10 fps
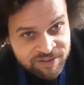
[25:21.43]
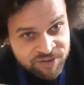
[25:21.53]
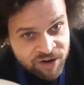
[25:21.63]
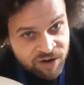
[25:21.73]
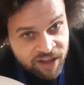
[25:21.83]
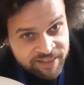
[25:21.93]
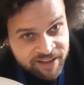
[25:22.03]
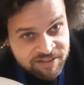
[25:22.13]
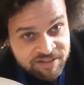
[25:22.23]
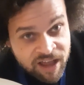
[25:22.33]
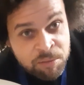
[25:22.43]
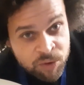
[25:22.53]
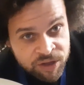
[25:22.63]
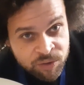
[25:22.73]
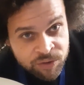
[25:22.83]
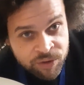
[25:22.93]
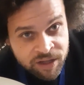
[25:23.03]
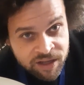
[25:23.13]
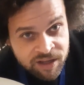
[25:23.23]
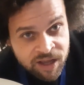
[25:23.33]
If you don't like this, tell me what you want to eat
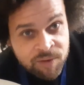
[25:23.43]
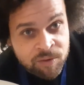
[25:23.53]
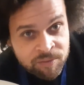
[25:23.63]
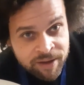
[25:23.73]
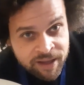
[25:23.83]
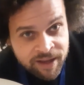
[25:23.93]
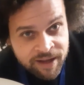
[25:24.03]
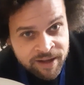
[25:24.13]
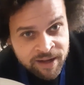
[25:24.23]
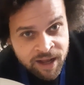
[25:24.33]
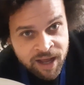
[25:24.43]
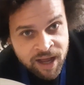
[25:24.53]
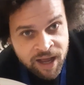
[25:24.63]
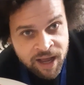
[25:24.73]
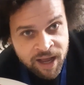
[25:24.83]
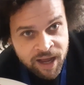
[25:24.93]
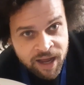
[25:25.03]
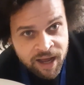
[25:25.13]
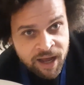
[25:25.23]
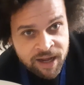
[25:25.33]
and we'll make it.
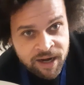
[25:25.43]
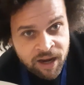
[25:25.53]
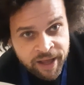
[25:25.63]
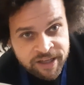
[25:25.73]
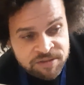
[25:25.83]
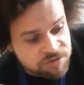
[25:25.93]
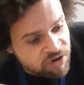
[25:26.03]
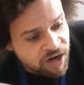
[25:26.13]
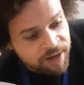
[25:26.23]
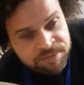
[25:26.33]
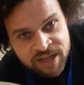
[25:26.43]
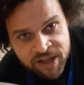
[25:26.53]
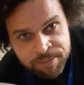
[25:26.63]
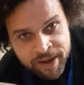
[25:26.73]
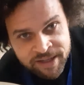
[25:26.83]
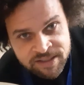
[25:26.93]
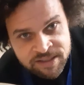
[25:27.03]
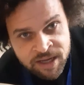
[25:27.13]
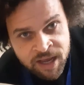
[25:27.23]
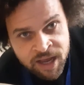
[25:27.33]
Like, subscribe, tell your
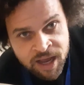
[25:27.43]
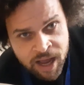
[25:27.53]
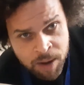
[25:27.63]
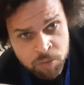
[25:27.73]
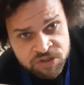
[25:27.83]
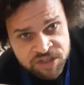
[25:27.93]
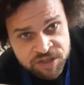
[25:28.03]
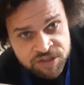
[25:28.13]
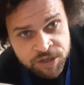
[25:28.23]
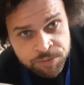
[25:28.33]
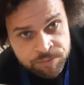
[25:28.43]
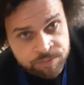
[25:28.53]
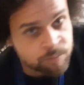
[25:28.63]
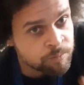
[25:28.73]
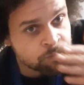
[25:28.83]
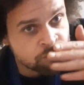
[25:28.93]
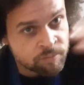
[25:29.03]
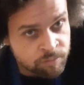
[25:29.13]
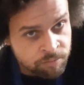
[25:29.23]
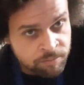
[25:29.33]
mates, and we'll see you soon.
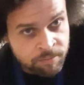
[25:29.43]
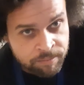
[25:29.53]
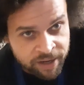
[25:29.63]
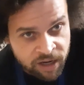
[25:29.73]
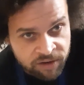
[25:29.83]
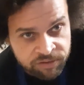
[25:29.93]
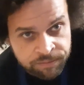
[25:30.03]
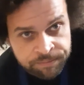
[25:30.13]
Big love.